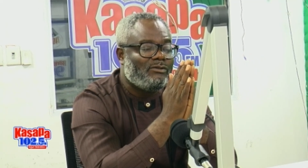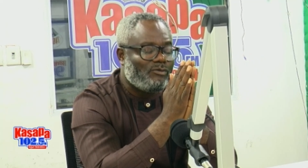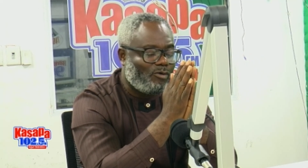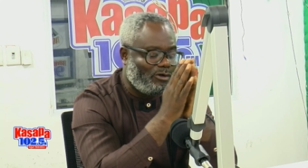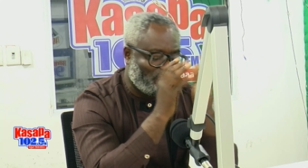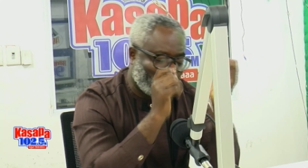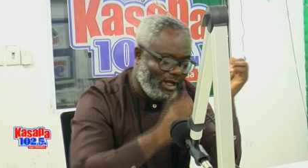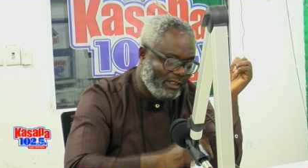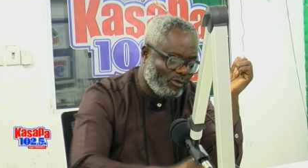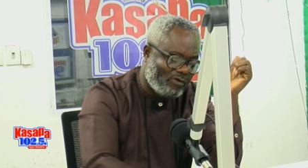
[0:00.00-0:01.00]
On
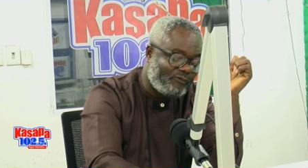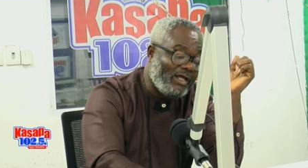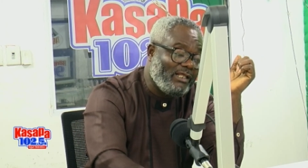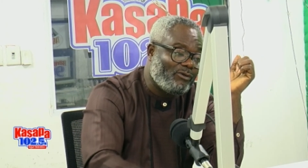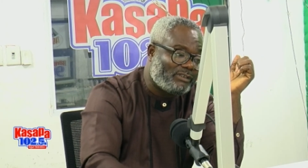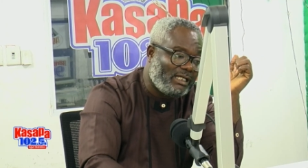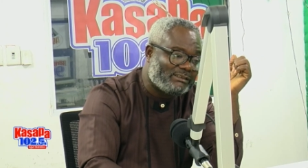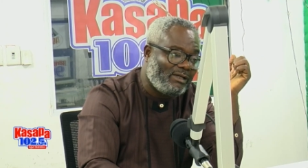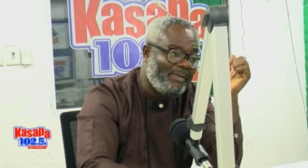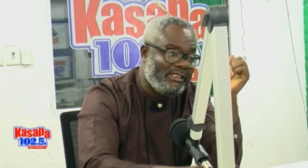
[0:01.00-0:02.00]
when you are filing your task,
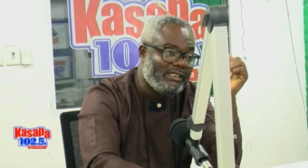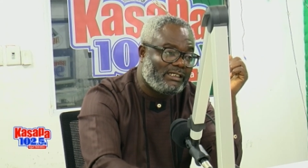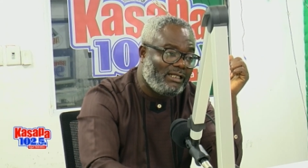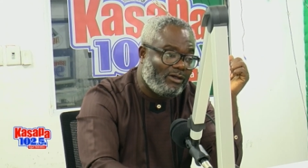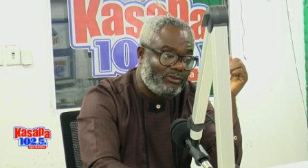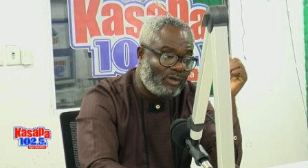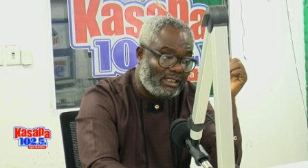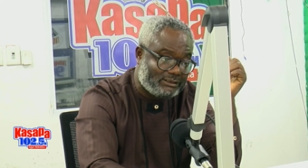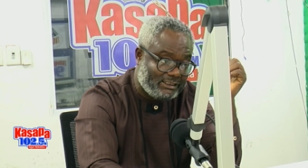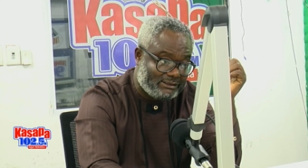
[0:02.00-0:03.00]
I will declare your
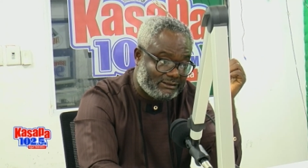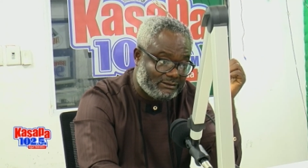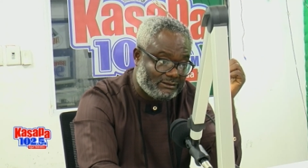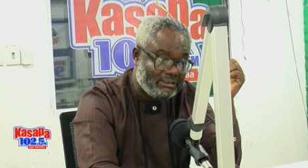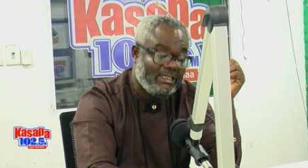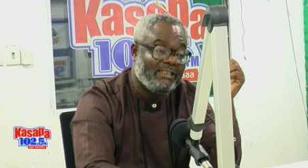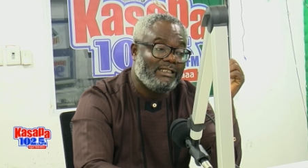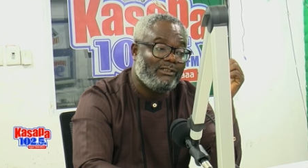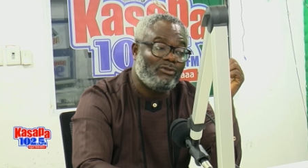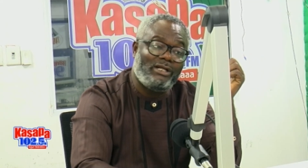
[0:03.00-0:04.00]
assets and
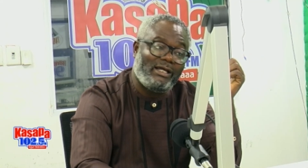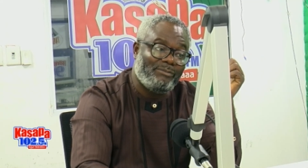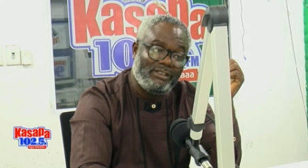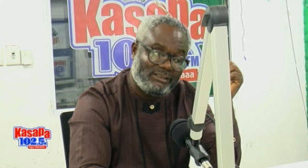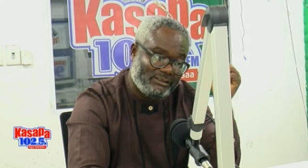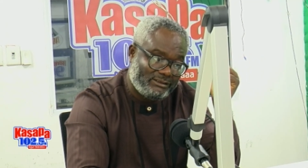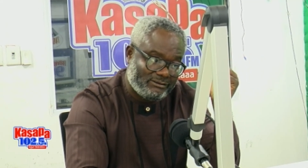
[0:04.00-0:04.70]
then your liabilities.